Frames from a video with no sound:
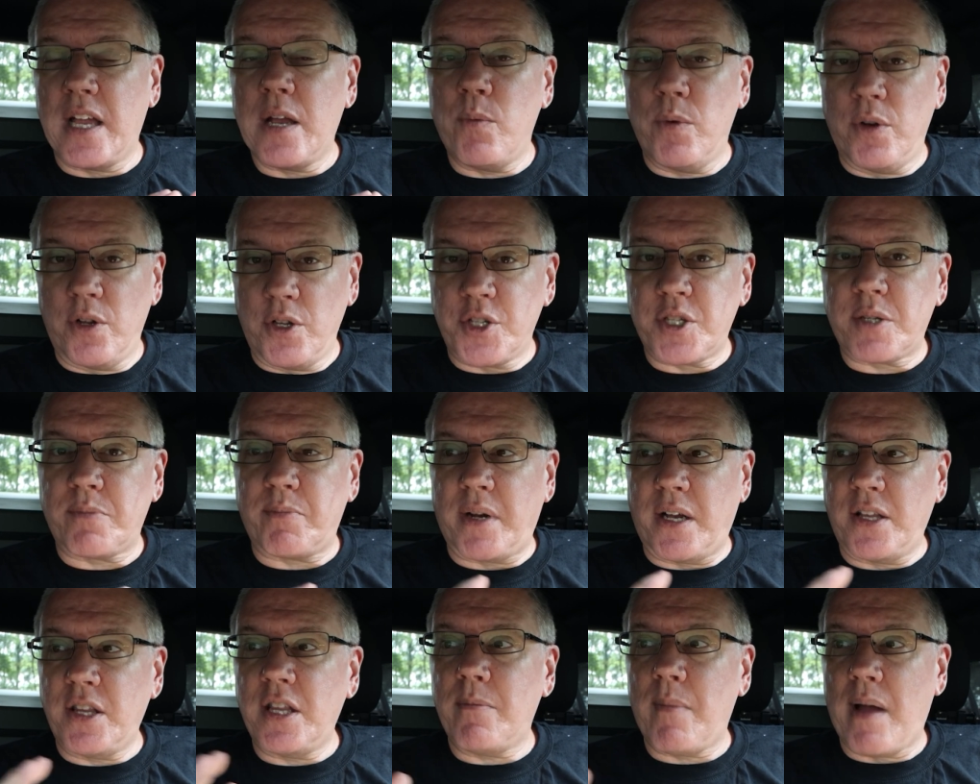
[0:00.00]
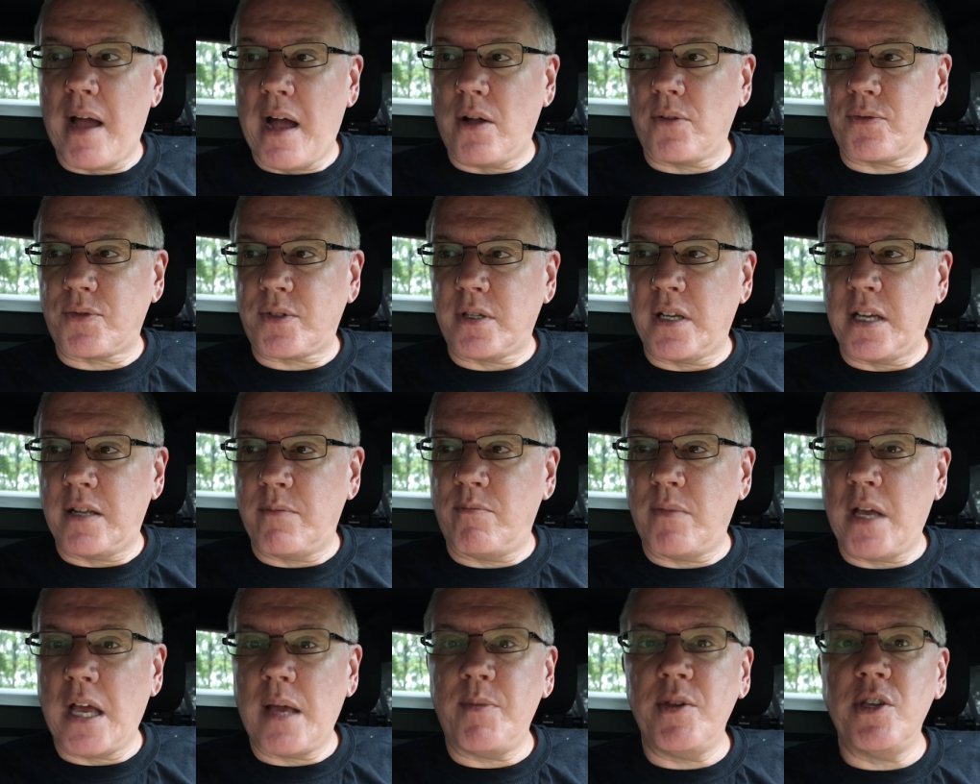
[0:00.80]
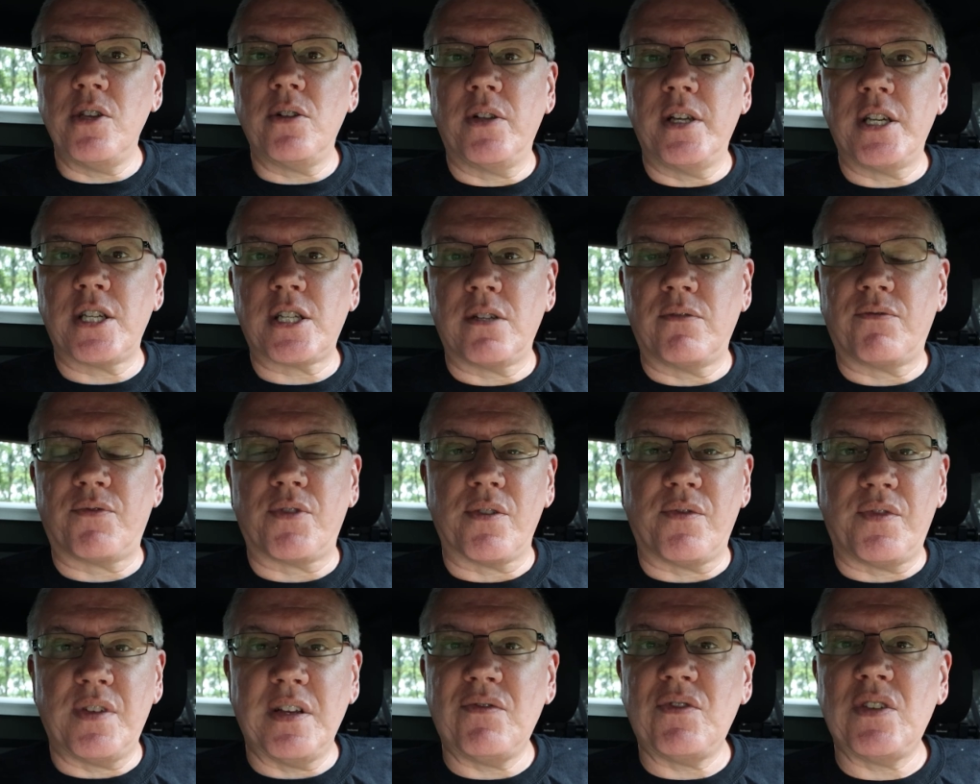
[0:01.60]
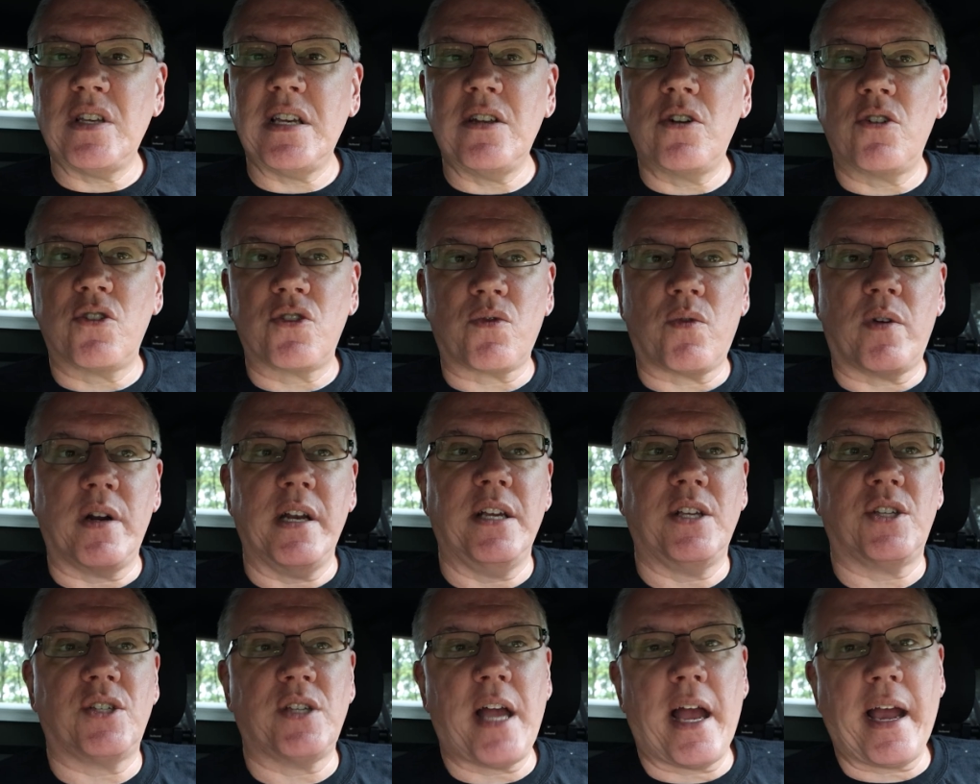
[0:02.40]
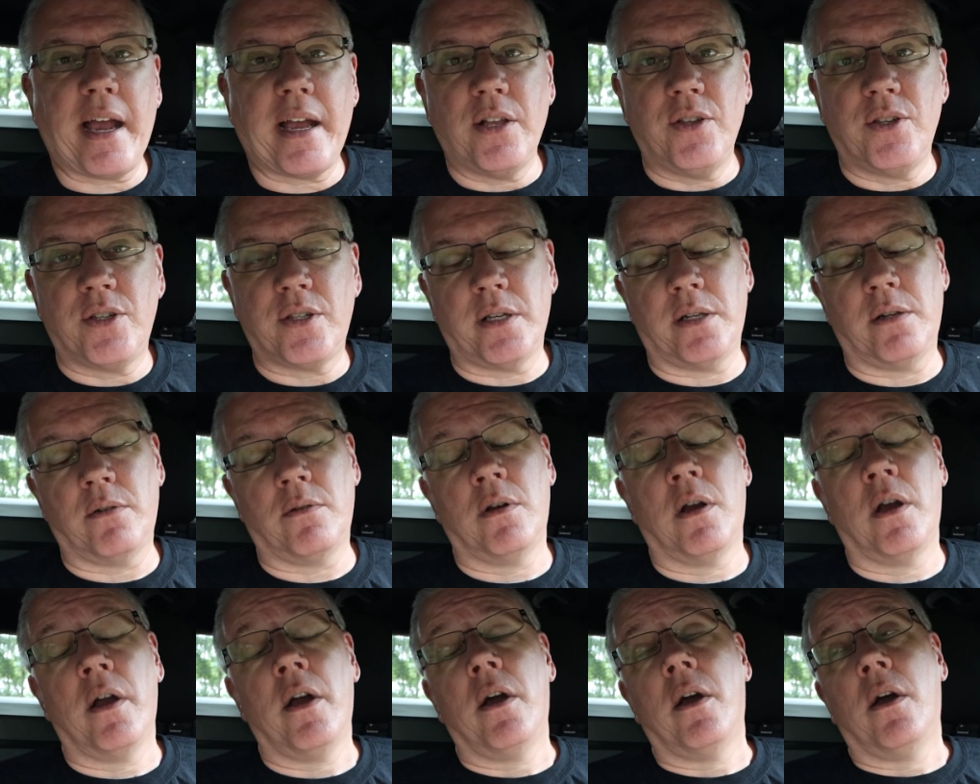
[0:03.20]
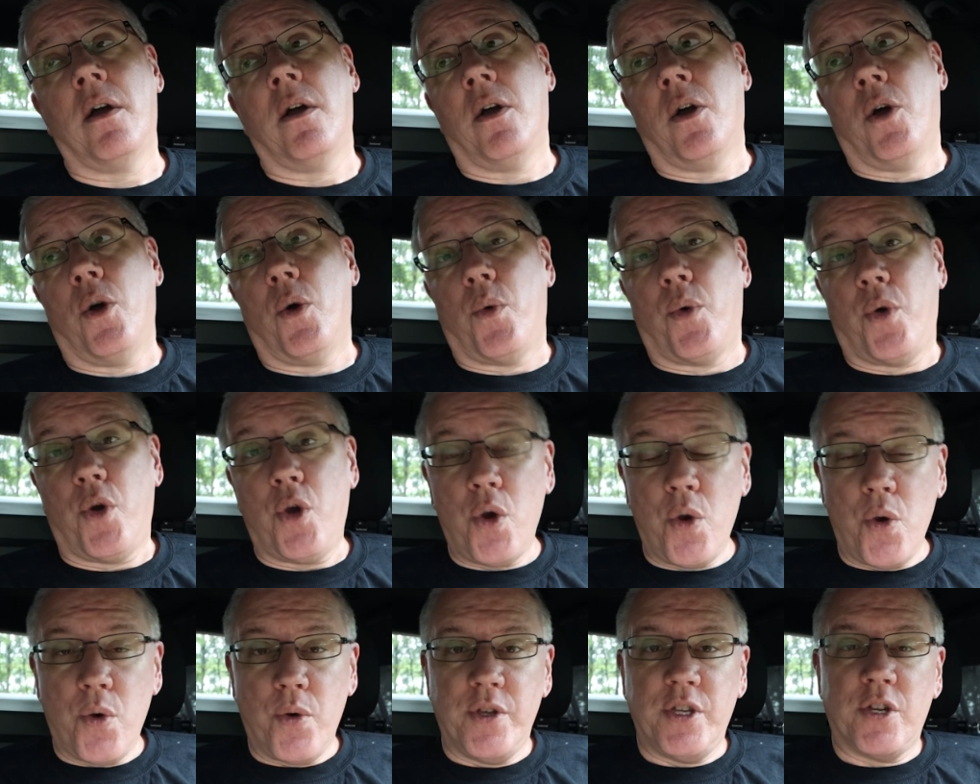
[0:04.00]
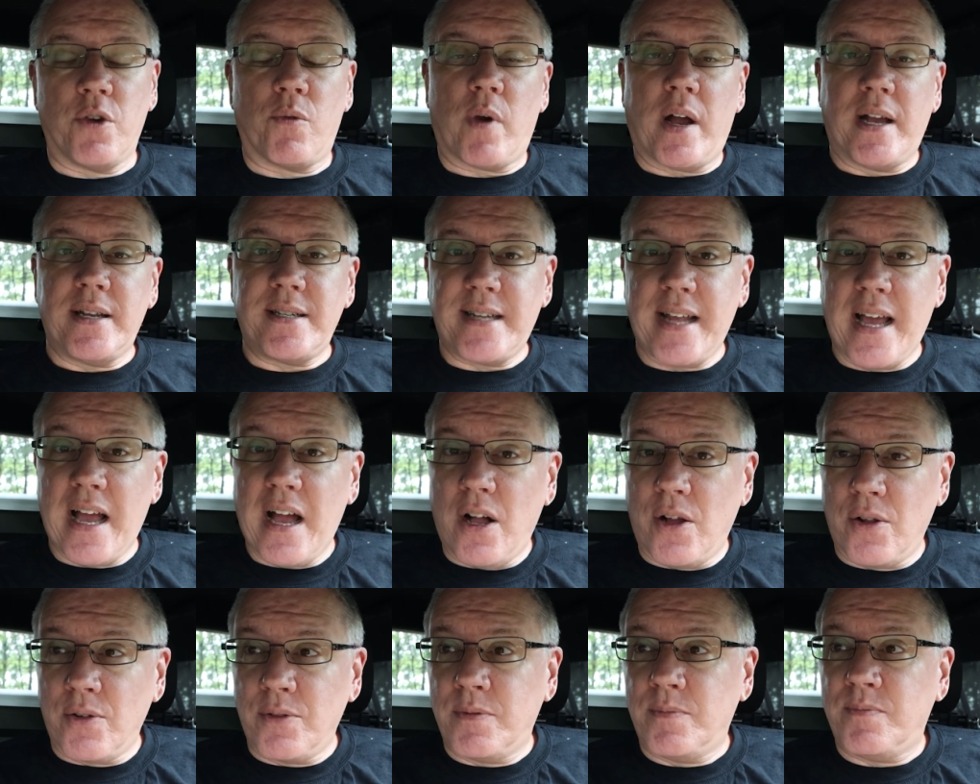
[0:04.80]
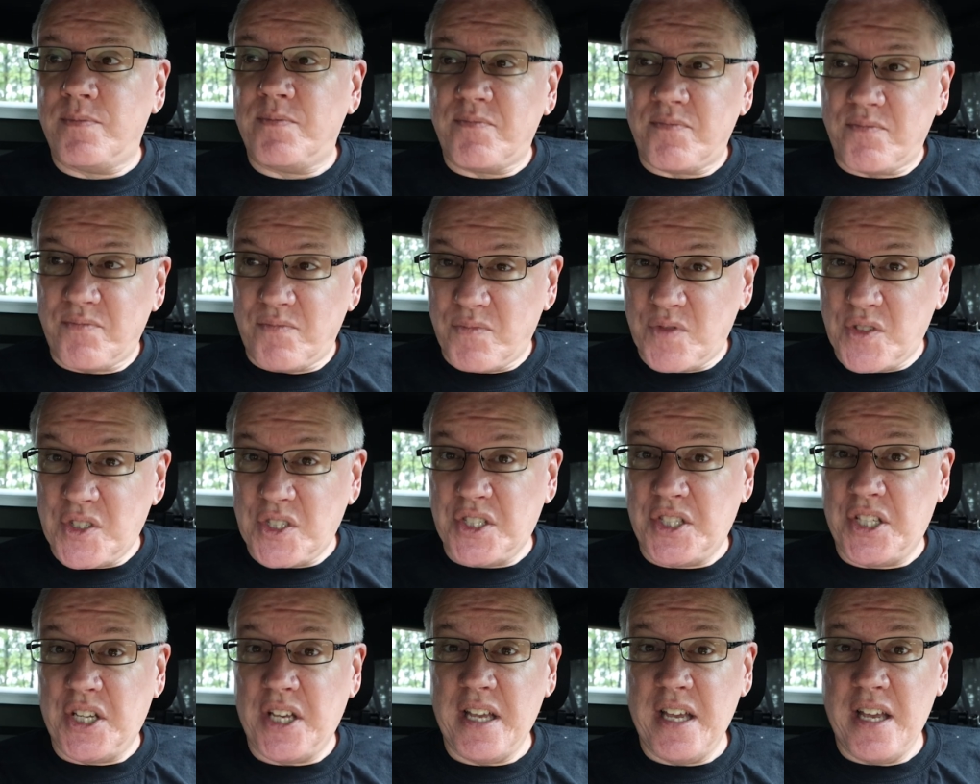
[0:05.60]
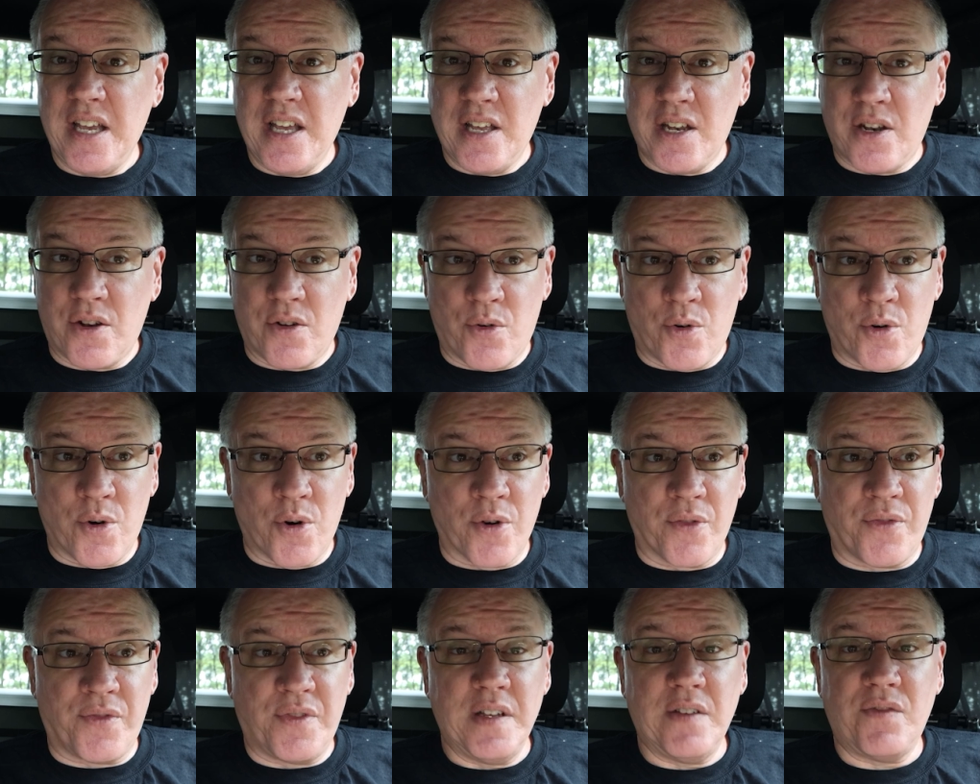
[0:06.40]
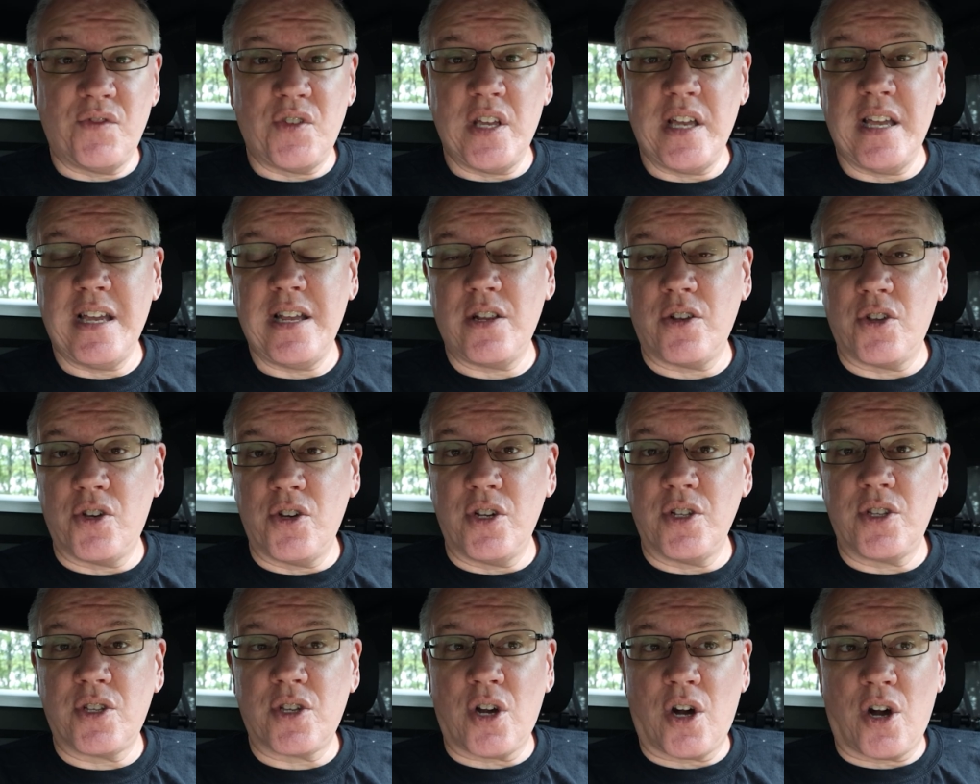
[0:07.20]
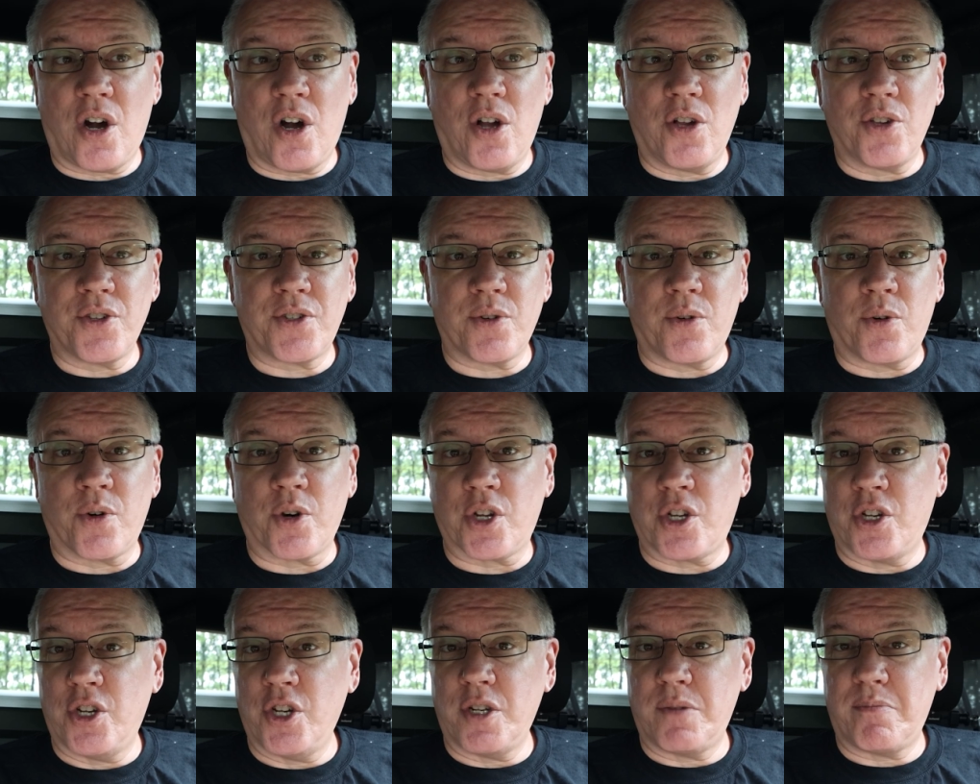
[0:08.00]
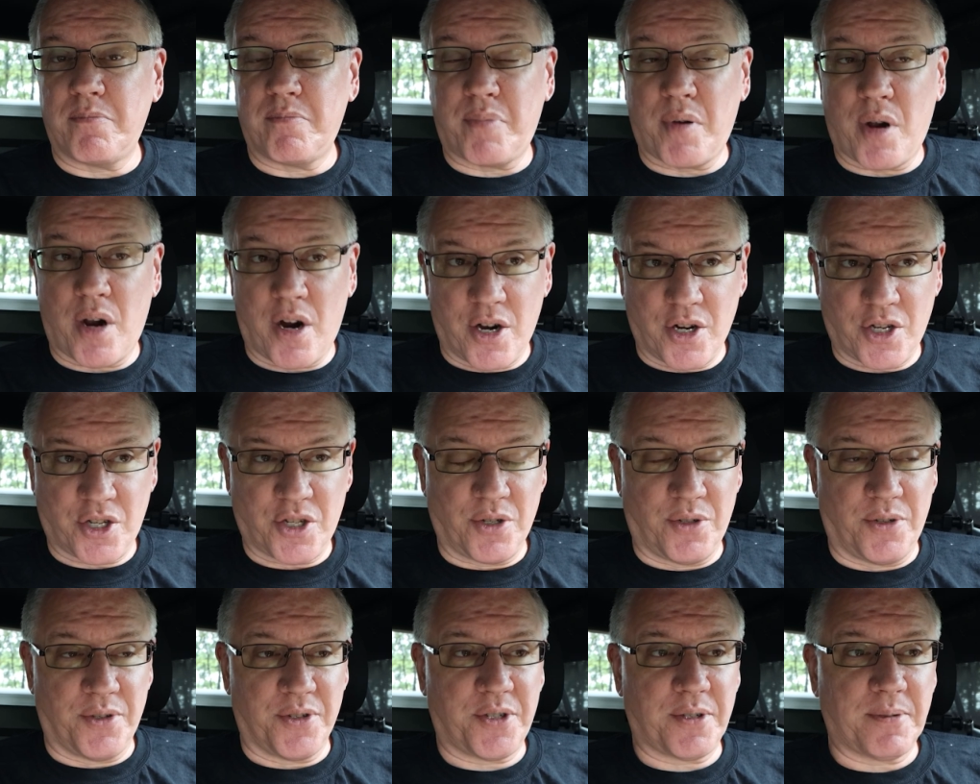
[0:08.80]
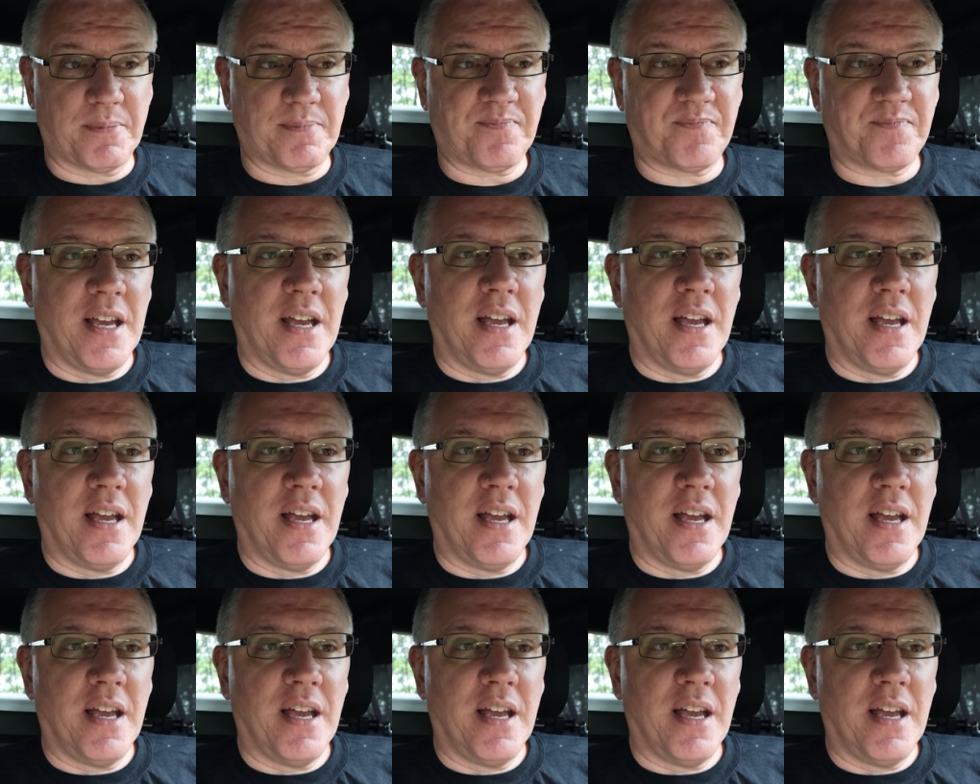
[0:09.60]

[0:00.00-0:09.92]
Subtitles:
They will spread them out. And maybe you listen for 15 or 20 seconds and whew, you write down 10 or 15 good calls or good partials.